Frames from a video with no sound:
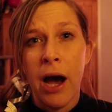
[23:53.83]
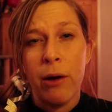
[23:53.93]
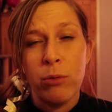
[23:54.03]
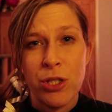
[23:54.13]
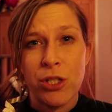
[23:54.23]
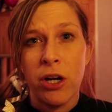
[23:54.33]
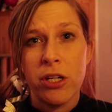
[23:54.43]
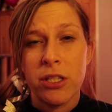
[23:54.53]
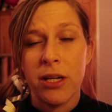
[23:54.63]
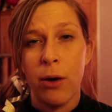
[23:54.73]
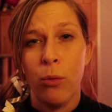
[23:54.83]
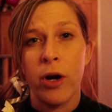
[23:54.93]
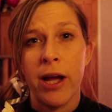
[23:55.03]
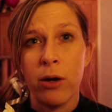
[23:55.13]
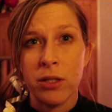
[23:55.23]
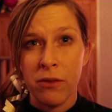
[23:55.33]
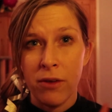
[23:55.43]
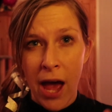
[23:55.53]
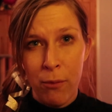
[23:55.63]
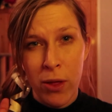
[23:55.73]
I will start workout
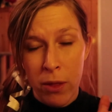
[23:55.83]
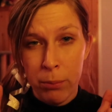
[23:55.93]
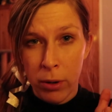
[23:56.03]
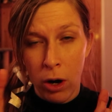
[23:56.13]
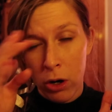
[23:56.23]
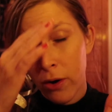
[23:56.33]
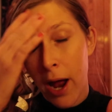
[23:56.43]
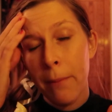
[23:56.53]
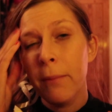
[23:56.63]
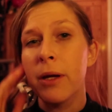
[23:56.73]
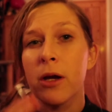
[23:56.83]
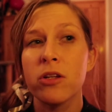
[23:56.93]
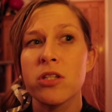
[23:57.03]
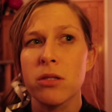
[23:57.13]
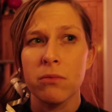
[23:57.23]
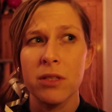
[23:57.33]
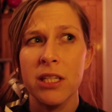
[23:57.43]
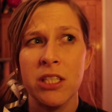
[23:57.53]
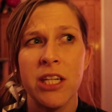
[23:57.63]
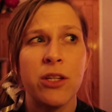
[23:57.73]
with a program, because
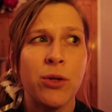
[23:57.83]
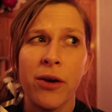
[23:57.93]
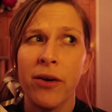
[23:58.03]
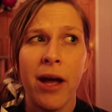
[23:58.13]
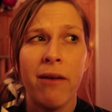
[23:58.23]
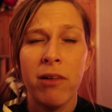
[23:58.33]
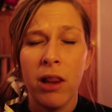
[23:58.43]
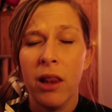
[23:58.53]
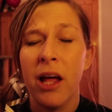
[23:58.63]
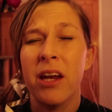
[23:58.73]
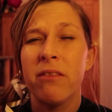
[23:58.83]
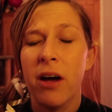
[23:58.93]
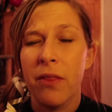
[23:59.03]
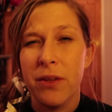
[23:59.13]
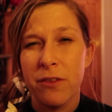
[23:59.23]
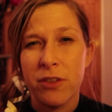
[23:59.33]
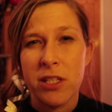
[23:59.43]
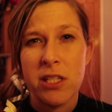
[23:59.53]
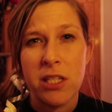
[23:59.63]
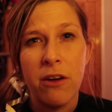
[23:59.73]
in January I have a lot of
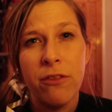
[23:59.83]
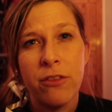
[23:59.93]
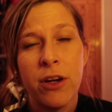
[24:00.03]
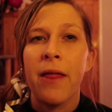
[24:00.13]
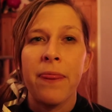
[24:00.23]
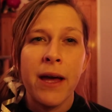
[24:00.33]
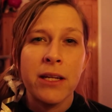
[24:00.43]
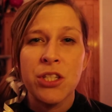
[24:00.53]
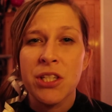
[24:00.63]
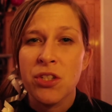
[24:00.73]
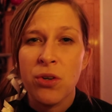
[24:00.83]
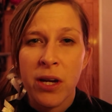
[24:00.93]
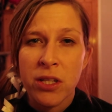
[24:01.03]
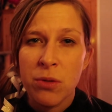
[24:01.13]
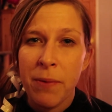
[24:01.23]
different stuff. And then just trying to